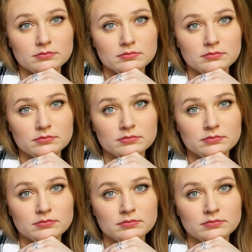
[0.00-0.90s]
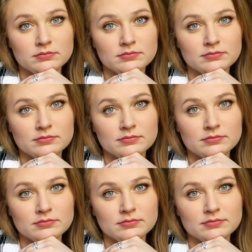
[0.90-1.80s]

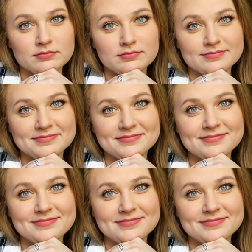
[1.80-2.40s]
[no speech]